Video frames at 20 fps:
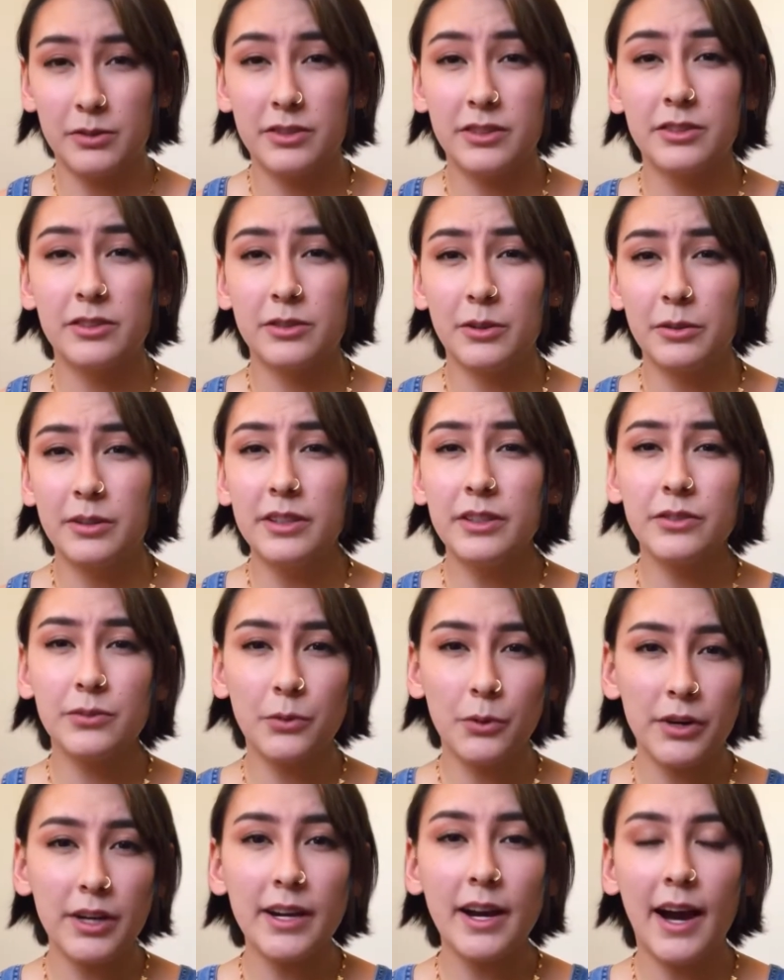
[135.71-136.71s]
So these
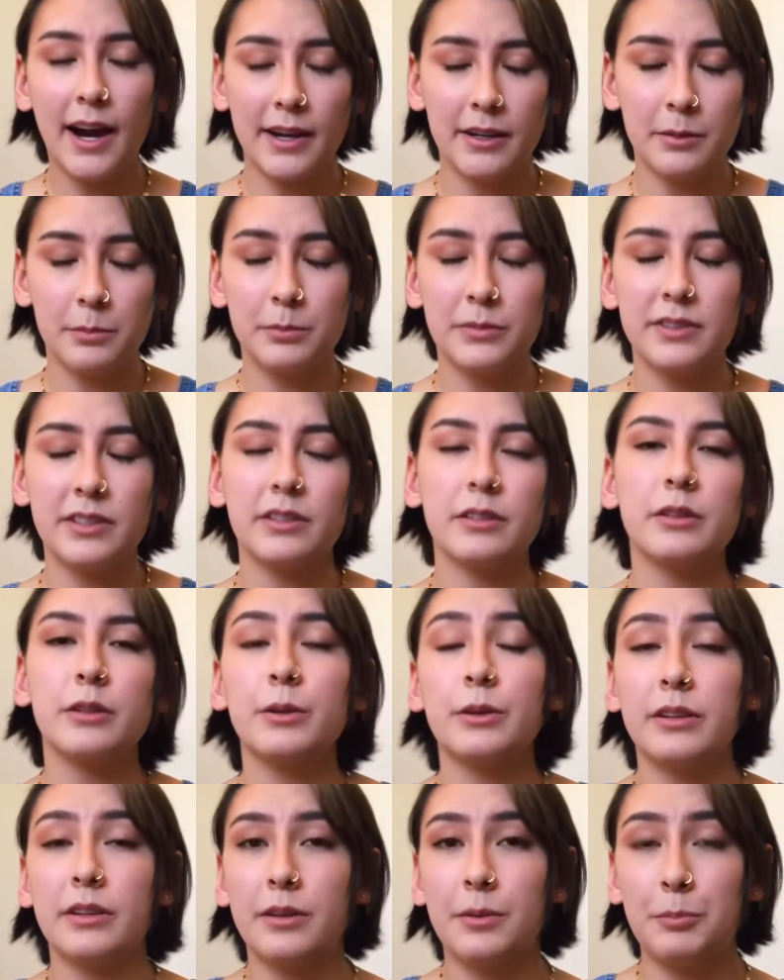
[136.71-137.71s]
40 items
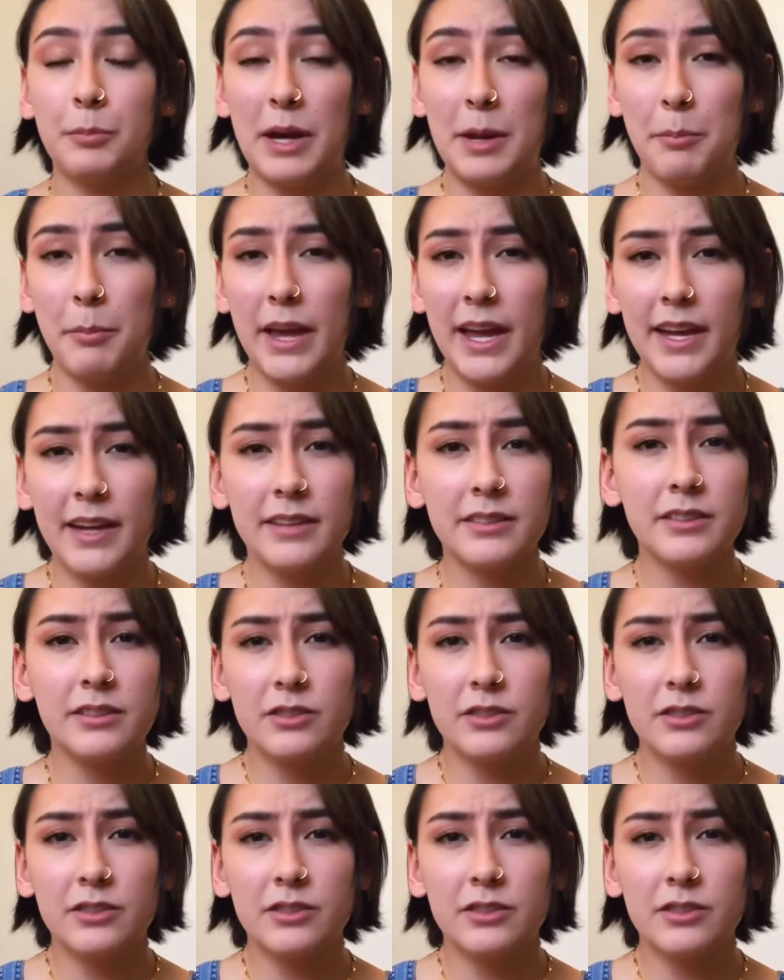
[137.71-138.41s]
included my pants,